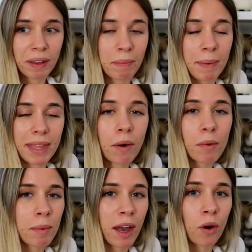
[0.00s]
maybe that
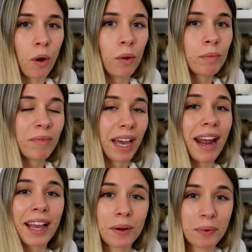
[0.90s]
will be my goal
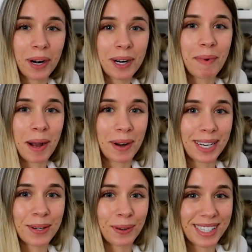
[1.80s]
and I can work my
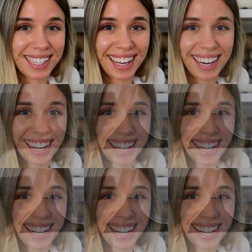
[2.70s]
way towards it.